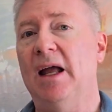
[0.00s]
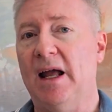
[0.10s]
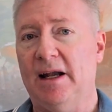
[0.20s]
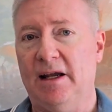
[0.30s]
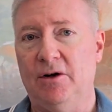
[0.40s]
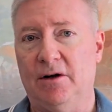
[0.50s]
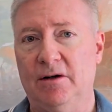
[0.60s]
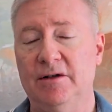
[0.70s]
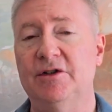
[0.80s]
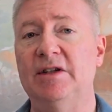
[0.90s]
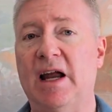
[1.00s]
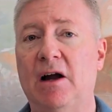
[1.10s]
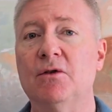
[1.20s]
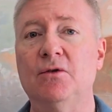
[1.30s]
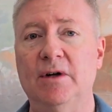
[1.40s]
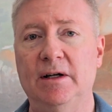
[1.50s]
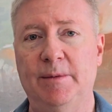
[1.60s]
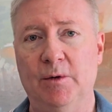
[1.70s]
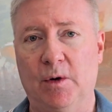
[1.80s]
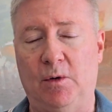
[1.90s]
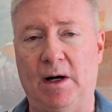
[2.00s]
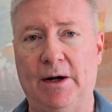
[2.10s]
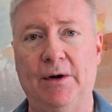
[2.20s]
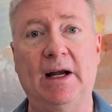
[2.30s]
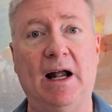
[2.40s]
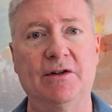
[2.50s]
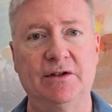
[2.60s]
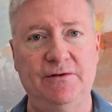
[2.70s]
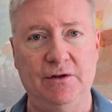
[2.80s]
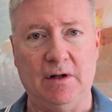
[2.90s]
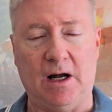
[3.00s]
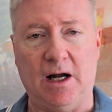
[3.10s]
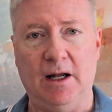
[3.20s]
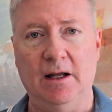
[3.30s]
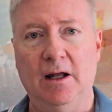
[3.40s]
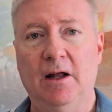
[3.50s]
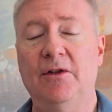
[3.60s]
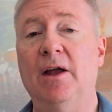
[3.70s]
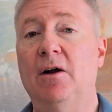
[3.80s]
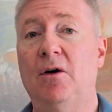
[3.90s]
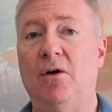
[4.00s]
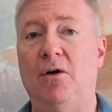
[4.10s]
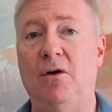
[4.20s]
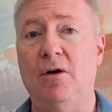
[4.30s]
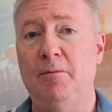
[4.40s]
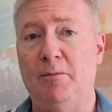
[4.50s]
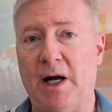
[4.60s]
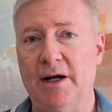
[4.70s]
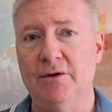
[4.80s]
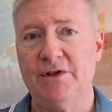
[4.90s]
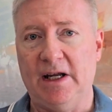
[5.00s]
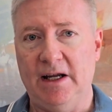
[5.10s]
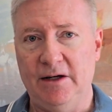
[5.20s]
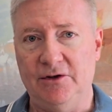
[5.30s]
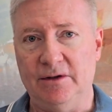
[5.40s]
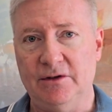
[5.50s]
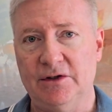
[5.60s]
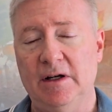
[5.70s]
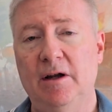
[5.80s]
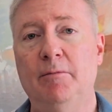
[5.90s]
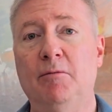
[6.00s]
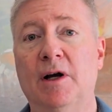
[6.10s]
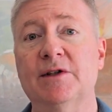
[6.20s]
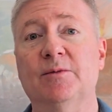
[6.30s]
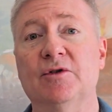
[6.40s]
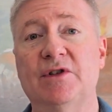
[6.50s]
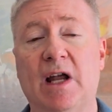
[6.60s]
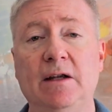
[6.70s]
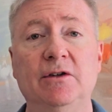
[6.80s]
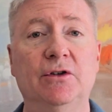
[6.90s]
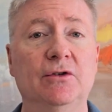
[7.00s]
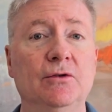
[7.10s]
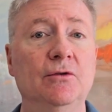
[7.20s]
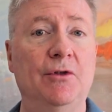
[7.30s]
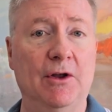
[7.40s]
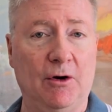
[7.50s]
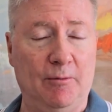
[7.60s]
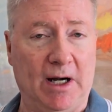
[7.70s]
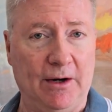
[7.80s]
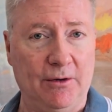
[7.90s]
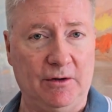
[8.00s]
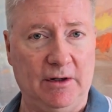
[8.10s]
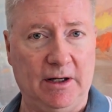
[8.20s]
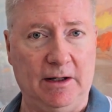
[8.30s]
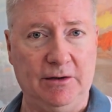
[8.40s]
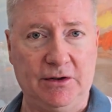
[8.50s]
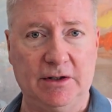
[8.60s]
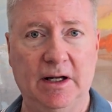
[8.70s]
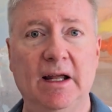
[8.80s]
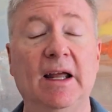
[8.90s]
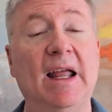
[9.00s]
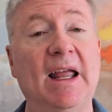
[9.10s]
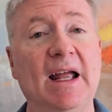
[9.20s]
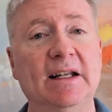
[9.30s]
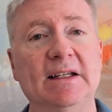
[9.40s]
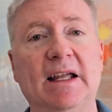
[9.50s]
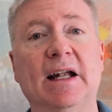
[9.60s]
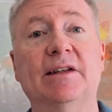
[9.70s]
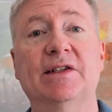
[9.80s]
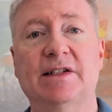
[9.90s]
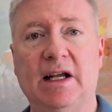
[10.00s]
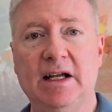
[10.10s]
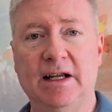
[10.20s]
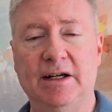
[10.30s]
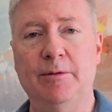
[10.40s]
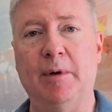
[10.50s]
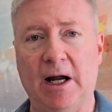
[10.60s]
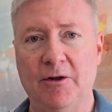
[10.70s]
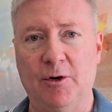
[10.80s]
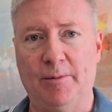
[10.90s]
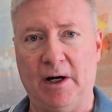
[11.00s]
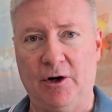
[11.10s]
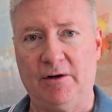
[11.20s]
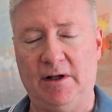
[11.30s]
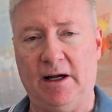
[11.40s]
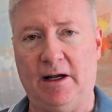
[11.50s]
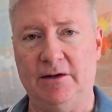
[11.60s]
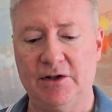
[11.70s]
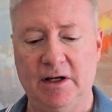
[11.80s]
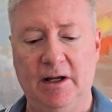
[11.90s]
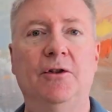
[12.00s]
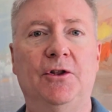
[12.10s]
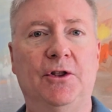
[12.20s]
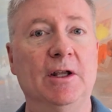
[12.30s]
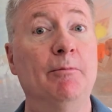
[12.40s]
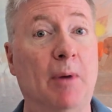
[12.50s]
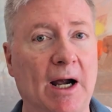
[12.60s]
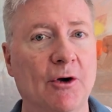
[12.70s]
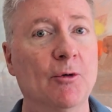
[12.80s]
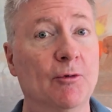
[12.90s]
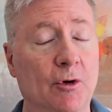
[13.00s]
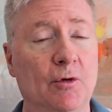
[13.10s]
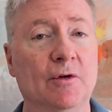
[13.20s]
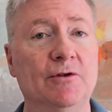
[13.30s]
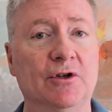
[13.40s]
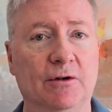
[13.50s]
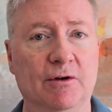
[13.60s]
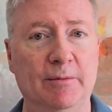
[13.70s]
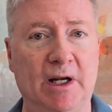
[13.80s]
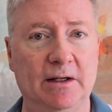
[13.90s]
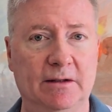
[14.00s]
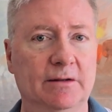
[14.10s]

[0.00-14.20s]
NAR is now going to be requiring, as of July, that all buyers' agents must present to their buyer clients and get signed by their buyer clients the Buyer Brokerage Agreement.